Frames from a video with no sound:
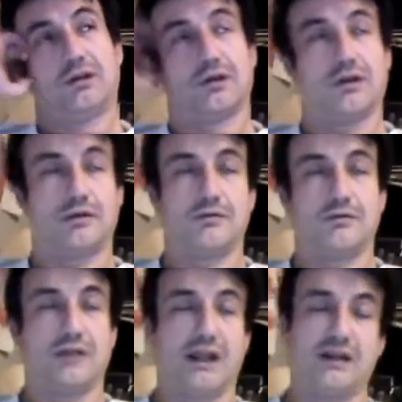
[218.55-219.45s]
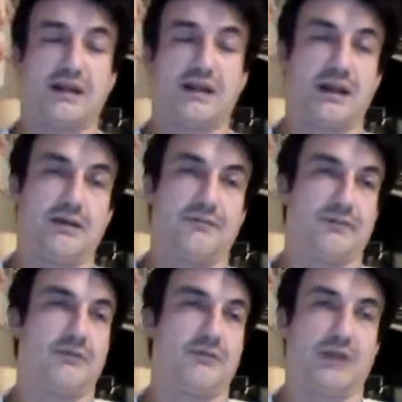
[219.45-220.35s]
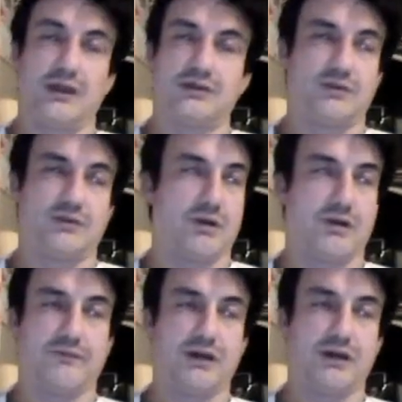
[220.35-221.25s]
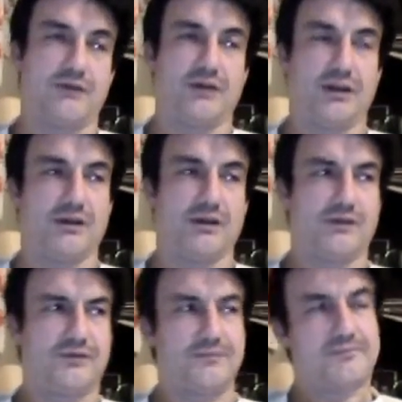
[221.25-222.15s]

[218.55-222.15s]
I don't know, 8, 10 foot range, or 12, whatever the deal is.